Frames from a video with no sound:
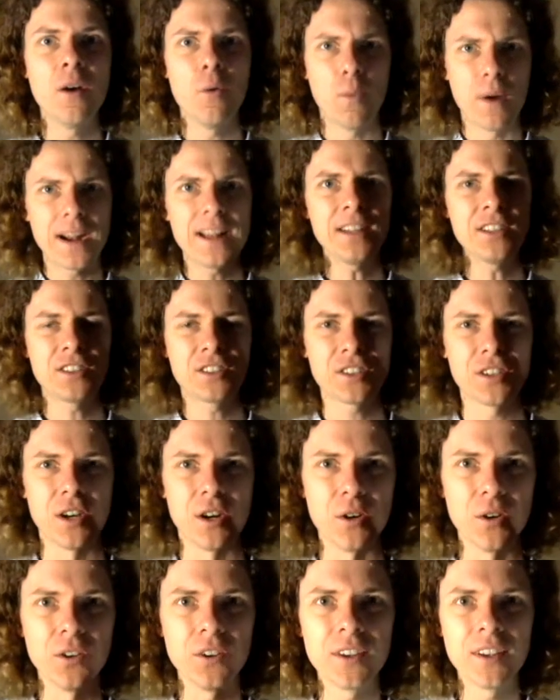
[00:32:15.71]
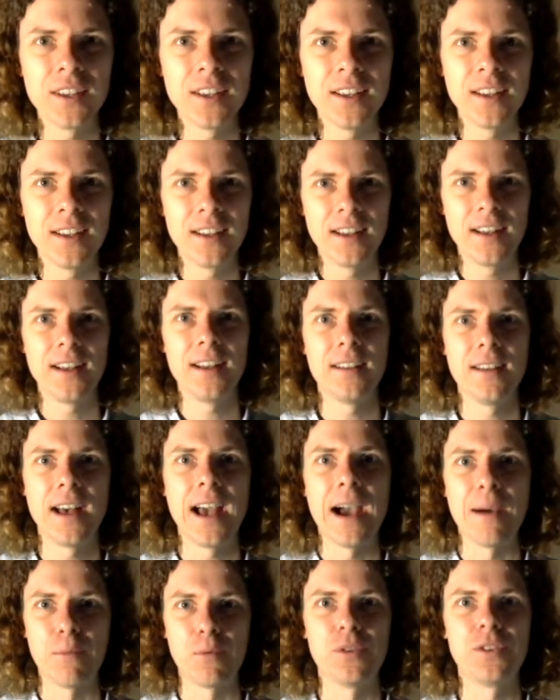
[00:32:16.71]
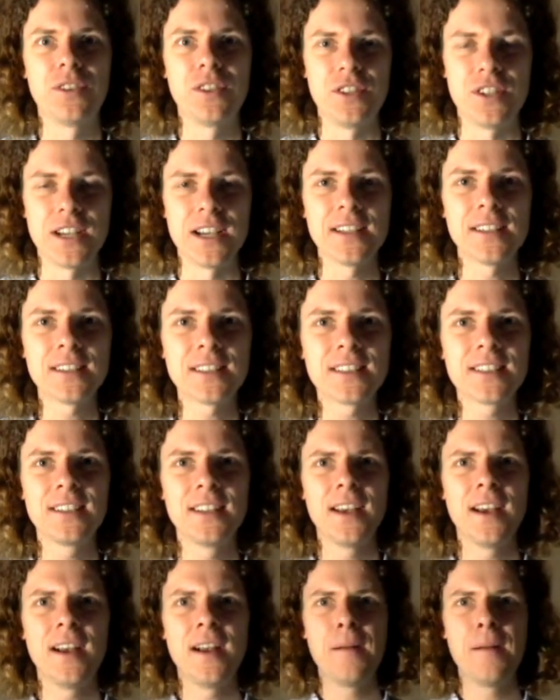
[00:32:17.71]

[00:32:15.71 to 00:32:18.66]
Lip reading: when it's told, Atwood suggests,